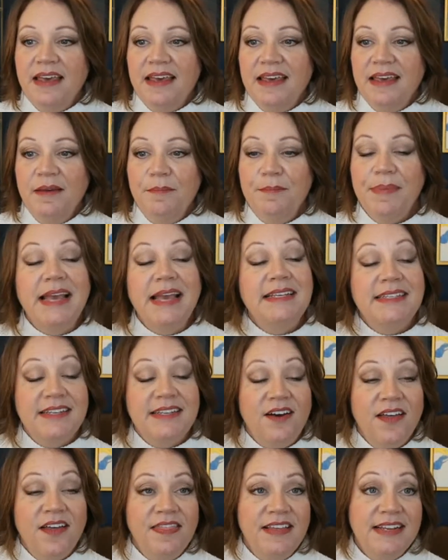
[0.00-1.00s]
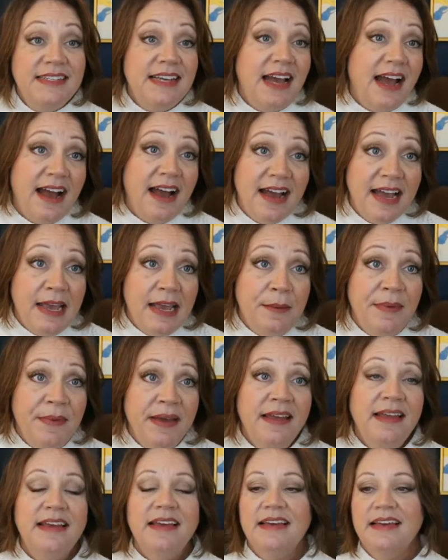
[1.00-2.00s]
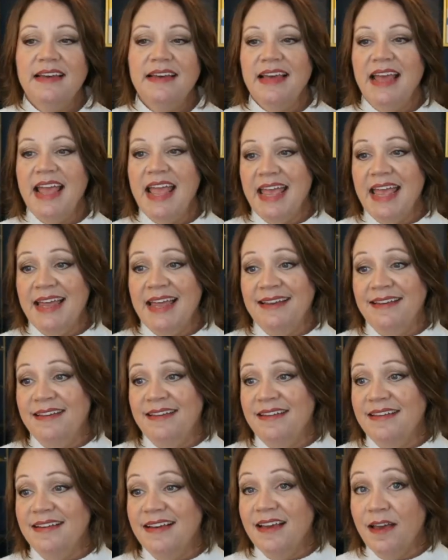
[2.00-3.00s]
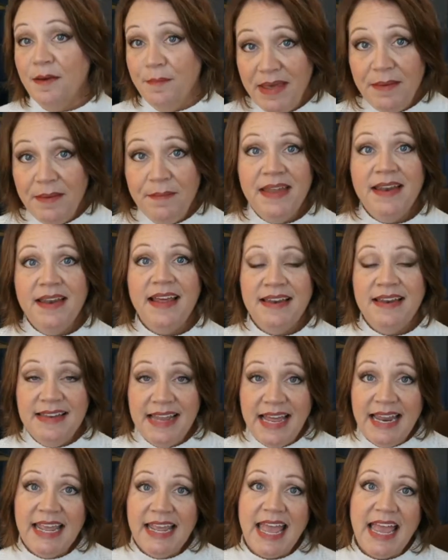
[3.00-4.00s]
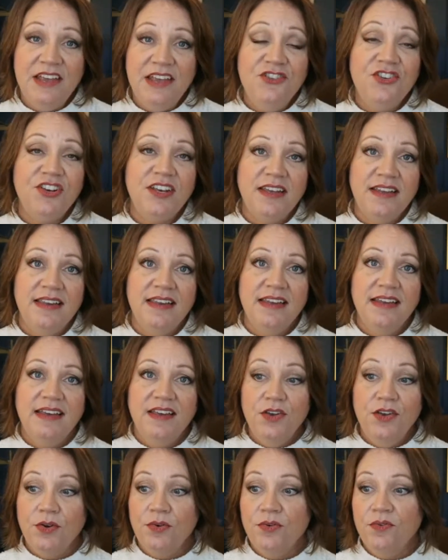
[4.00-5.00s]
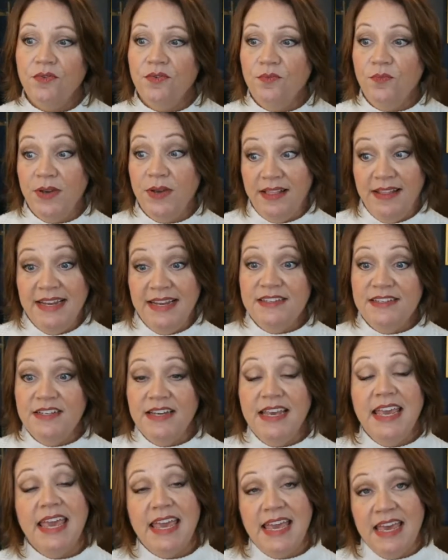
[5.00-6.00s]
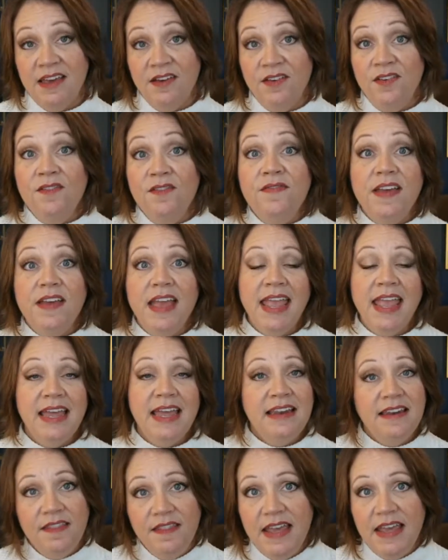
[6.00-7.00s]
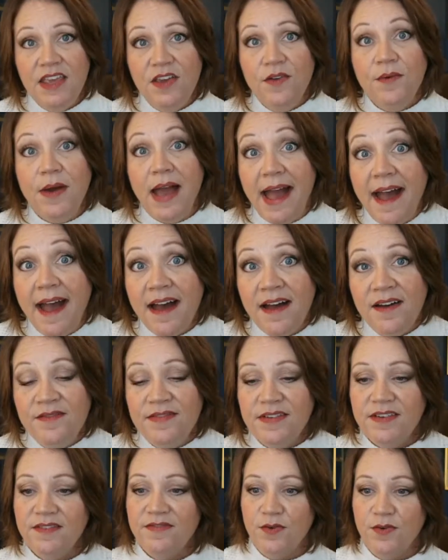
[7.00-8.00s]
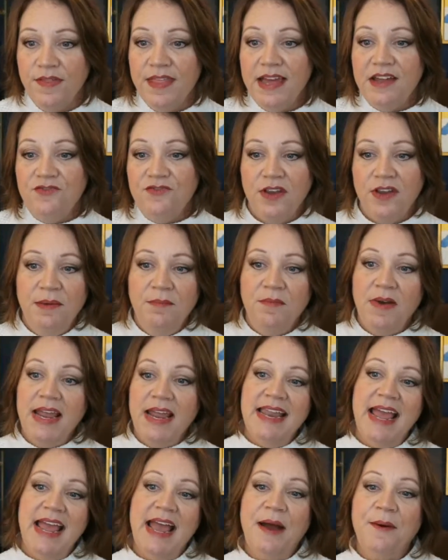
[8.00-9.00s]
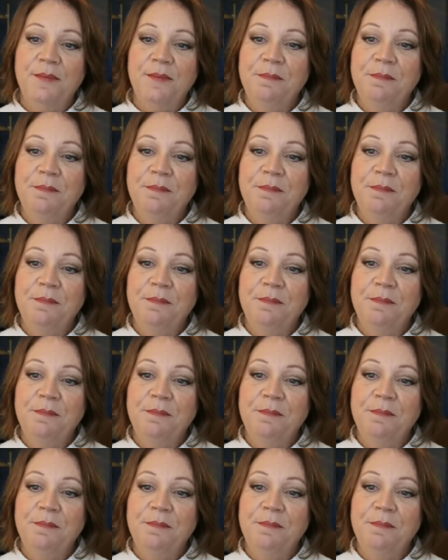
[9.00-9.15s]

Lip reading: based on the time and commitment and dedication you're willing to give and that you have for that dream right now?